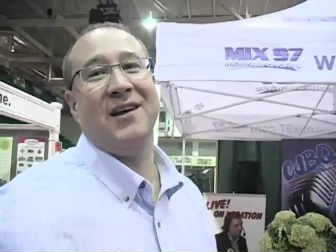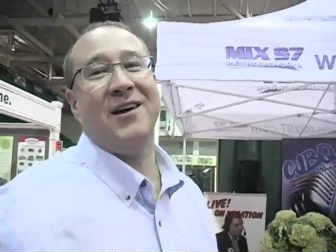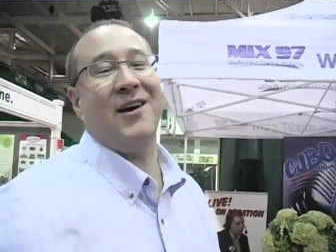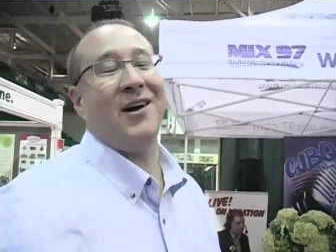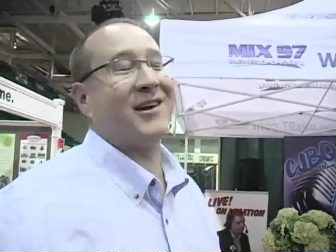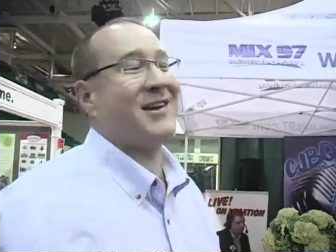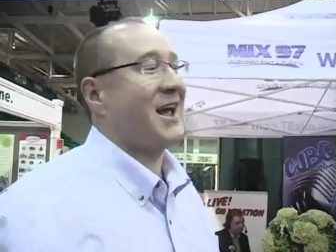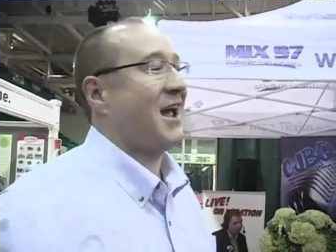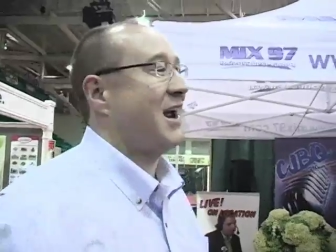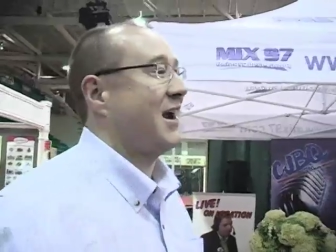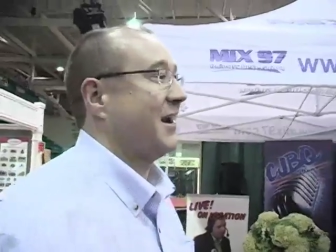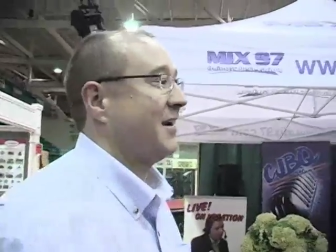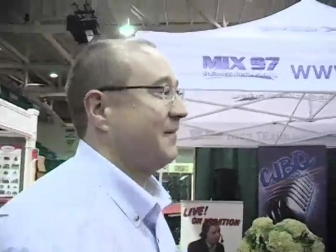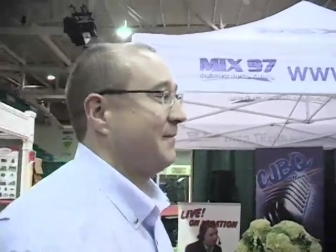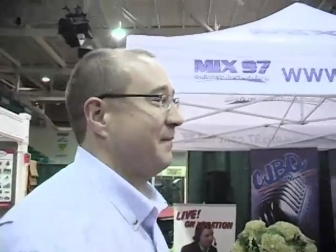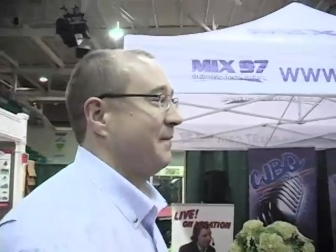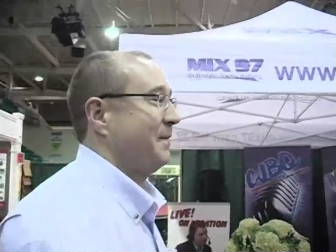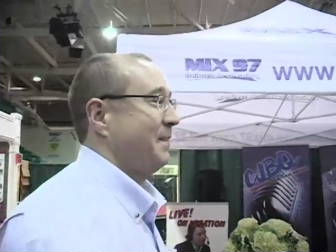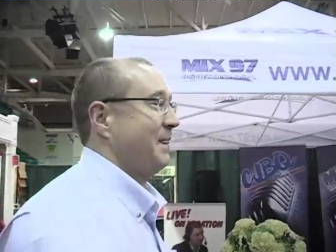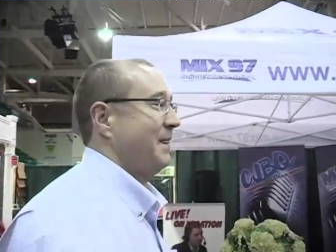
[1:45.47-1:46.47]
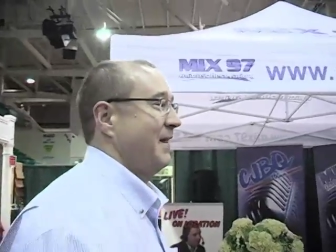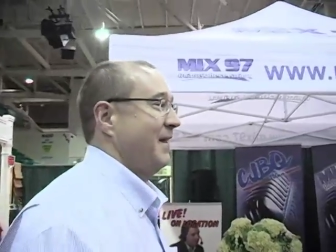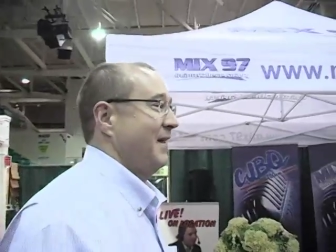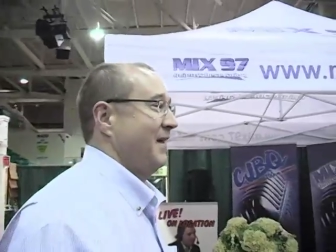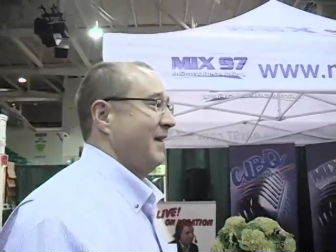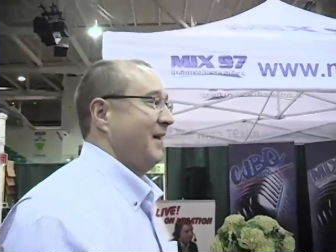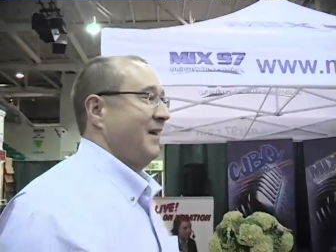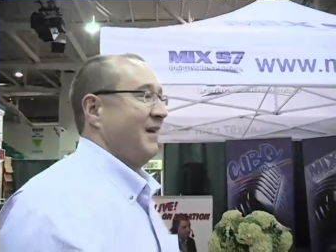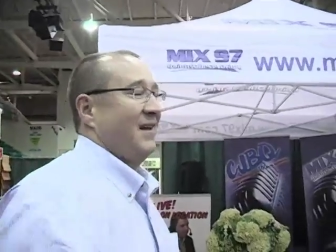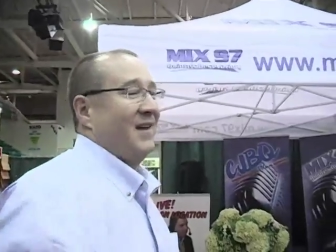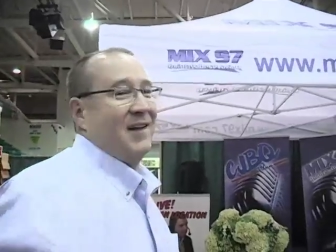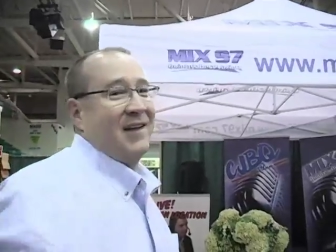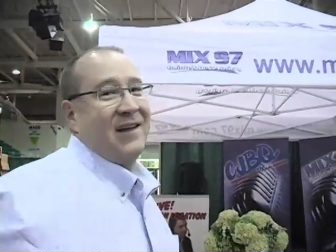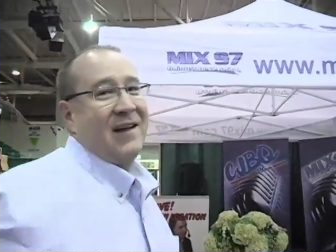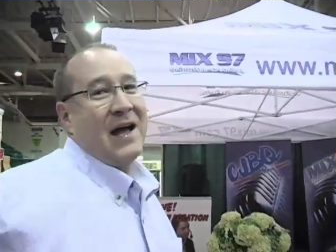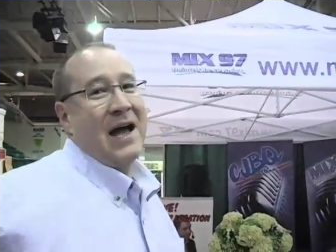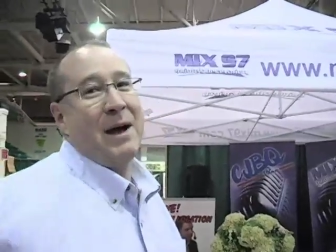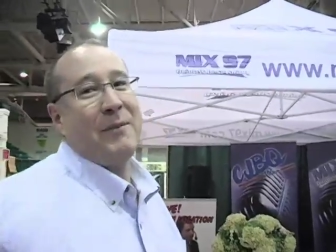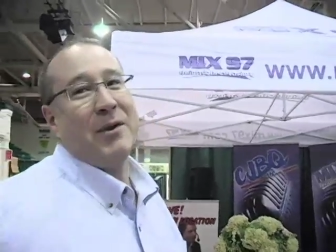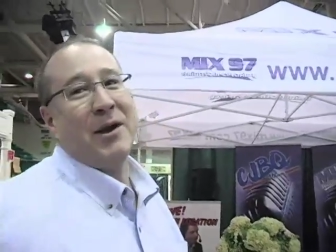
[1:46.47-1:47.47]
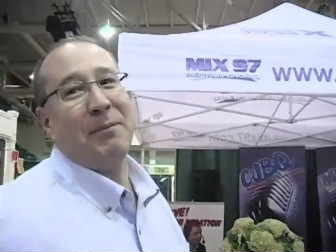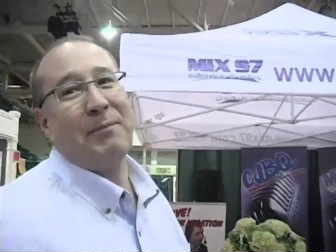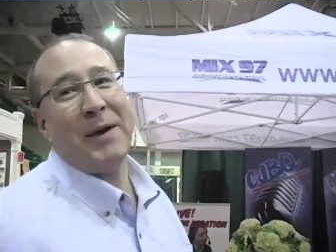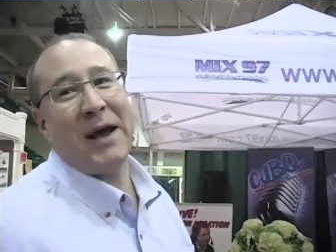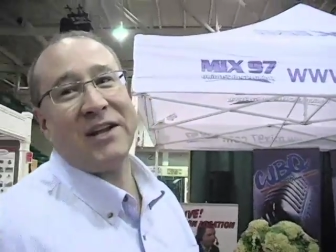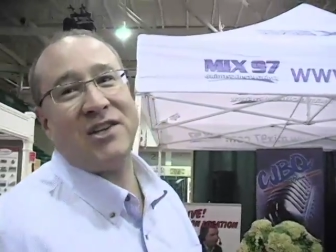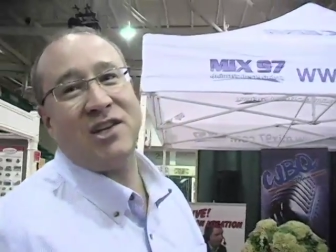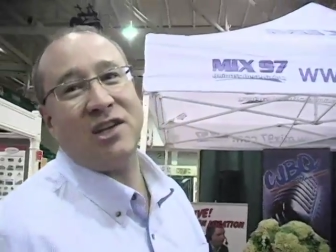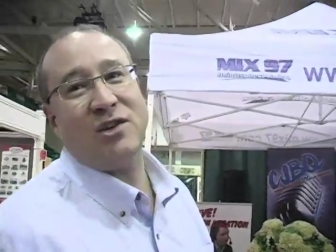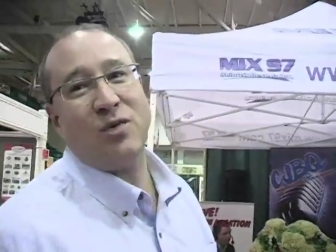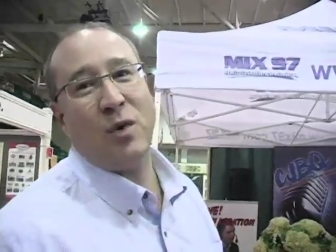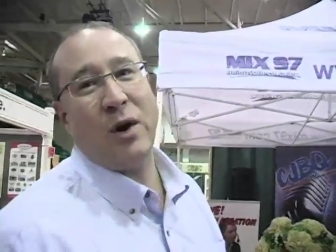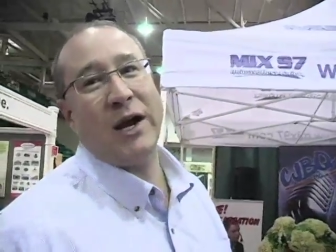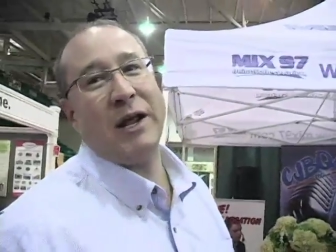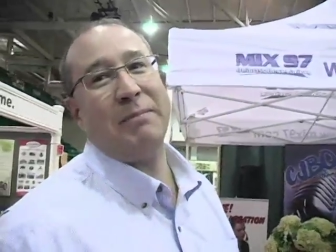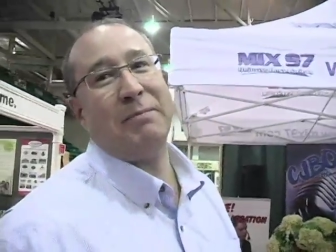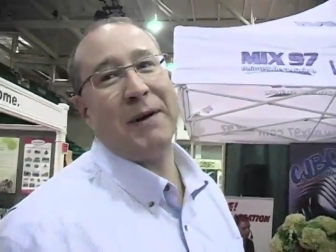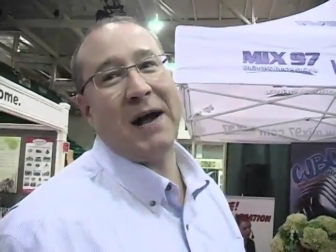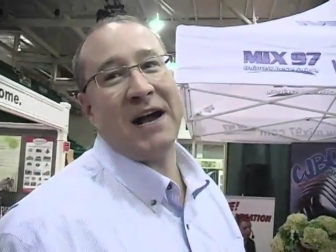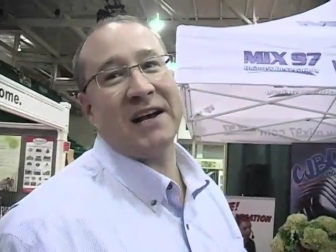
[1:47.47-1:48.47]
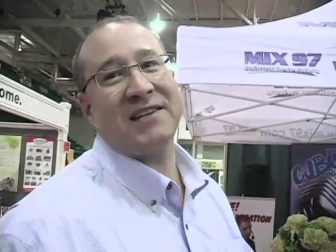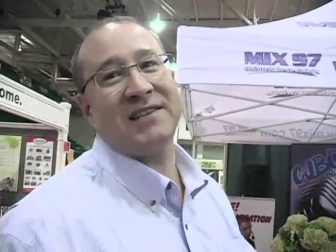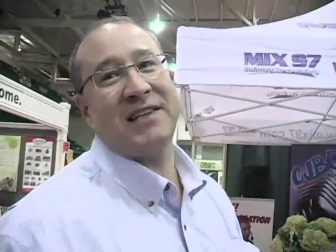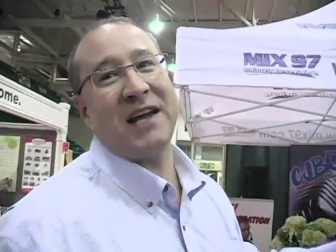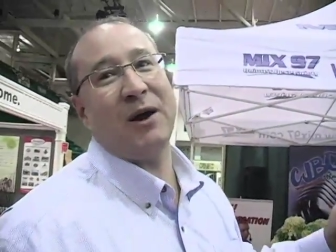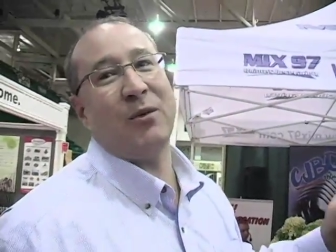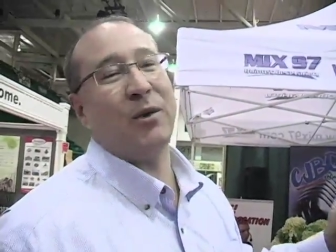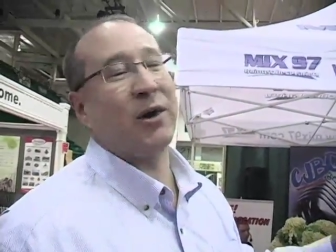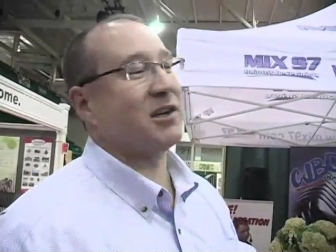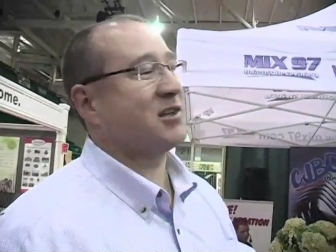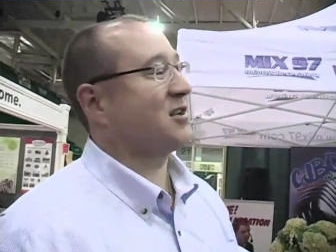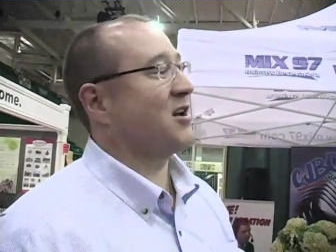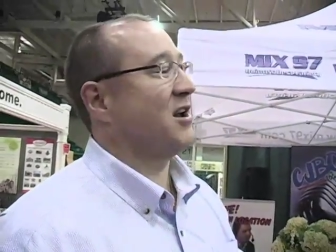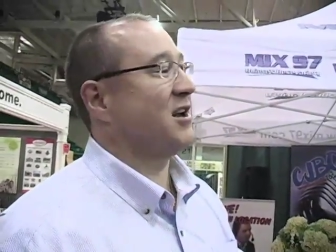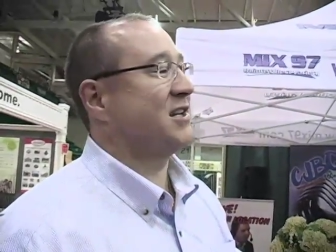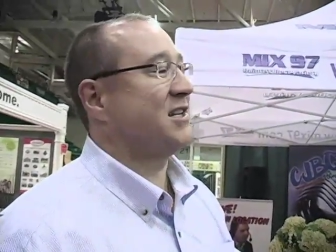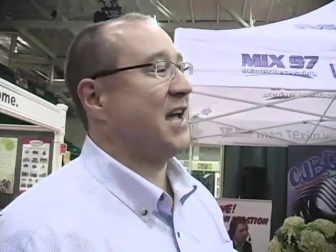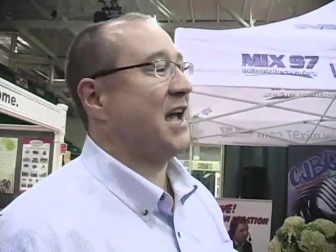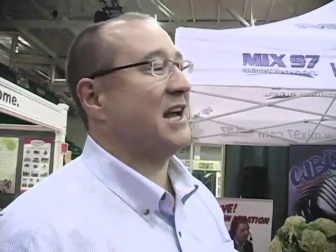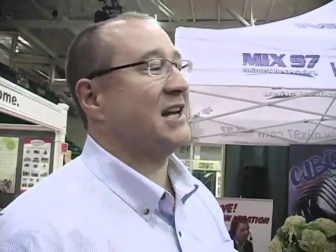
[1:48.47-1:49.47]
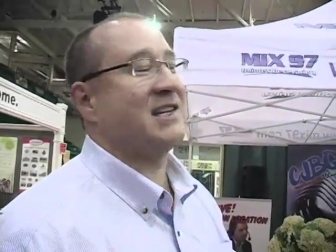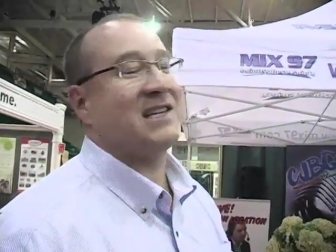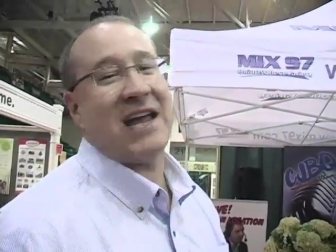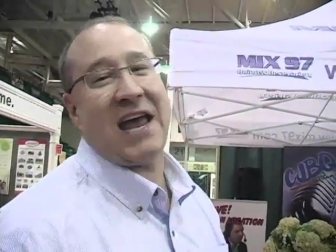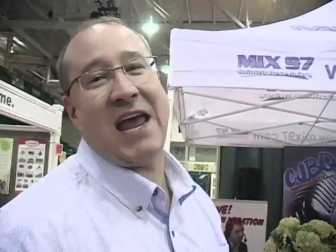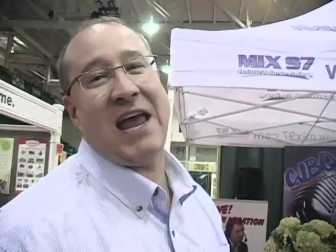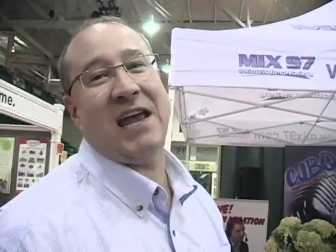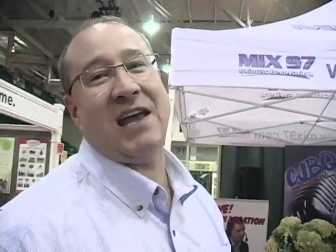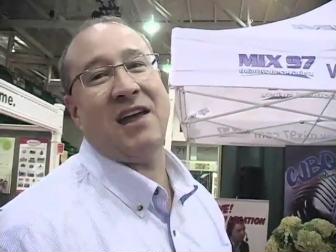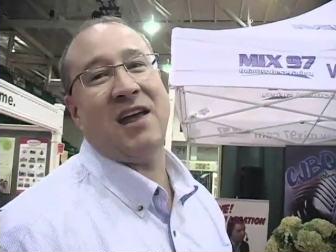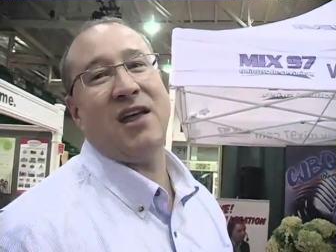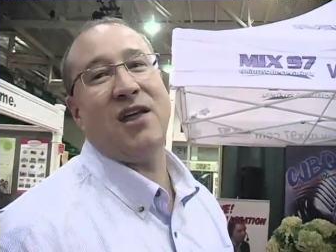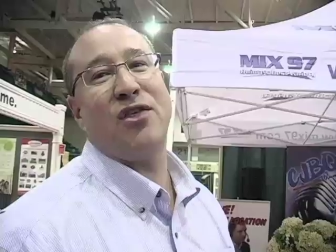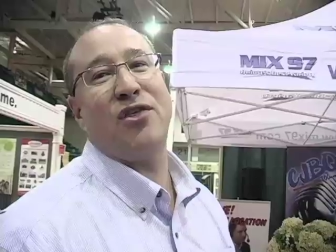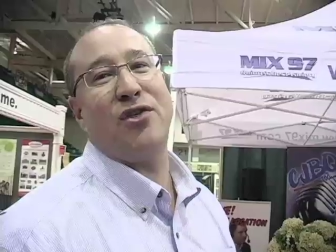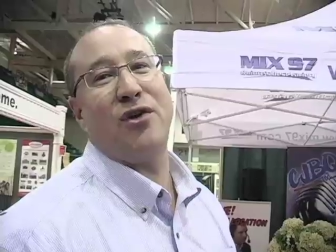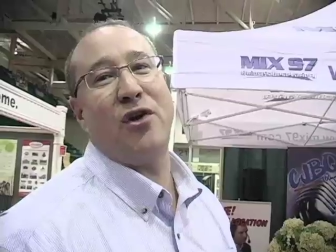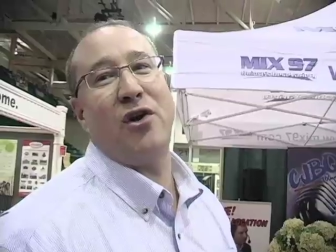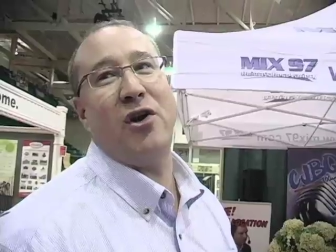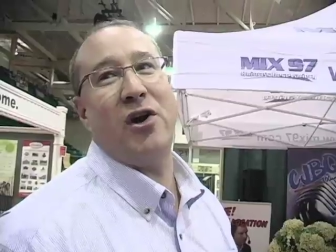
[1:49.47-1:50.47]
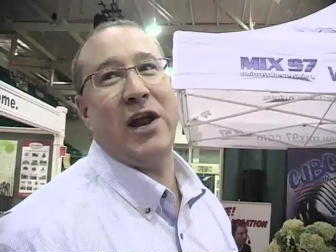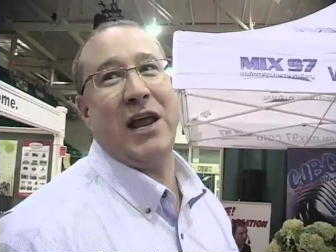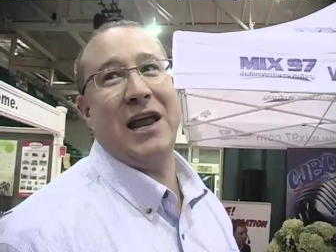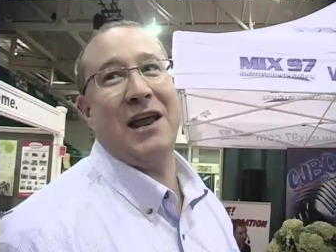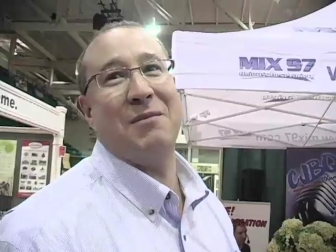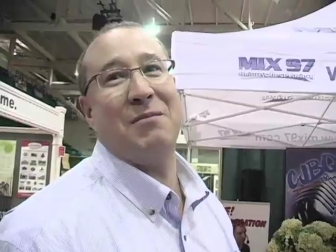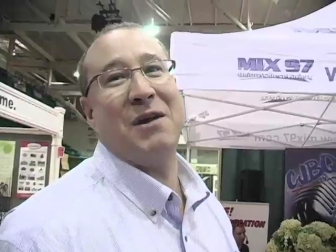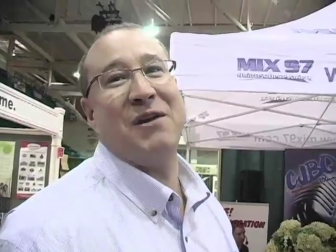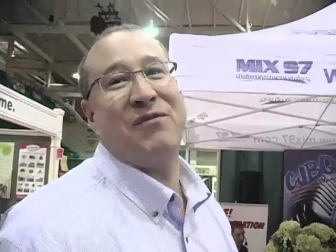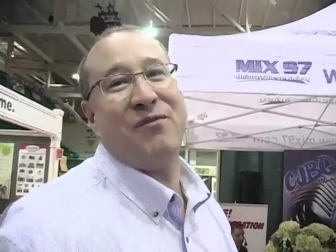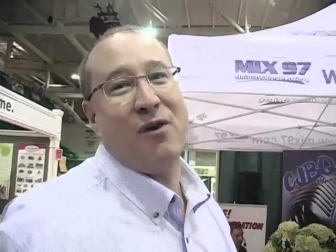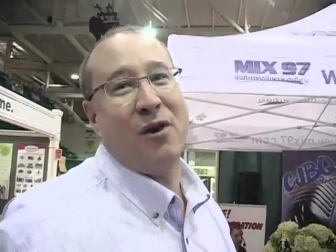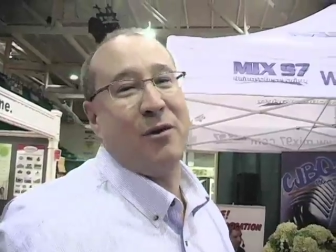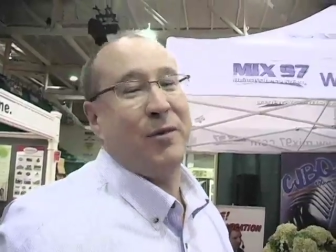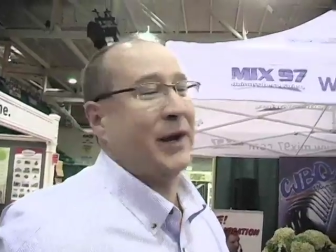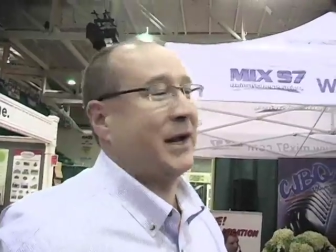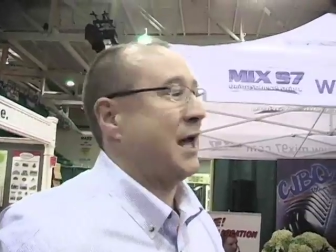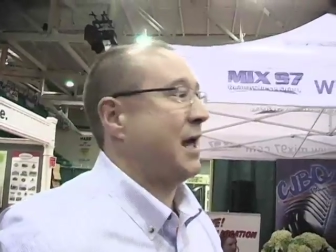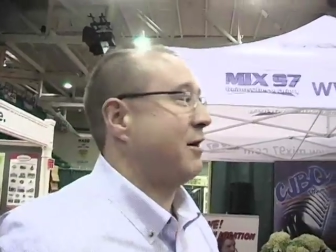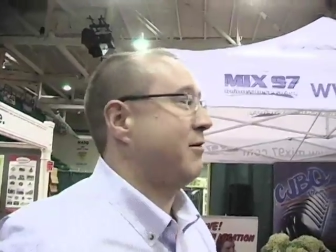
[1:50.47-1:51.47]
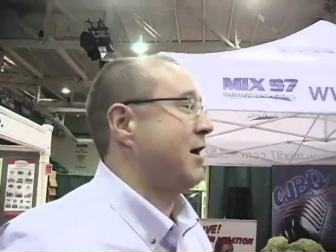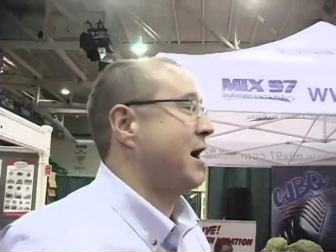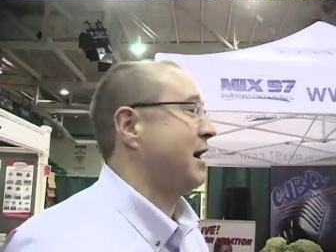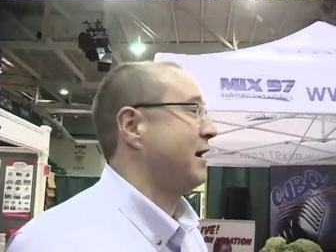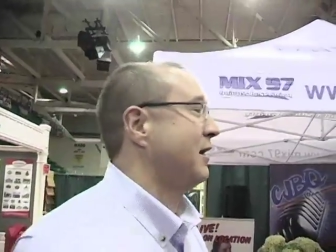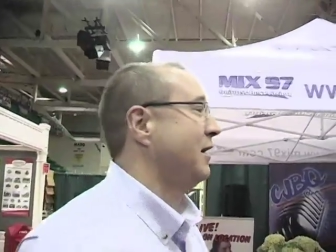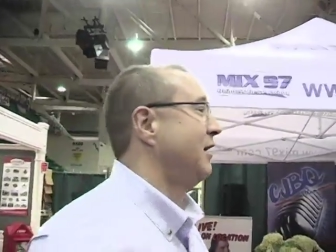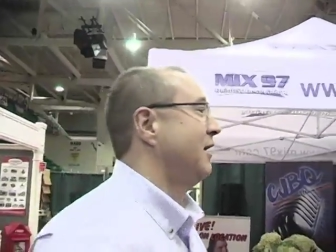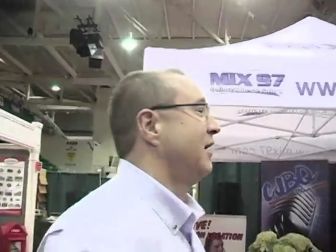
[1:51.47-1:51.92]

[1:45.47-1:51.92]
Okay. I'm gonna bet you 20 bucks that it's gonna take take 30 before we get it right.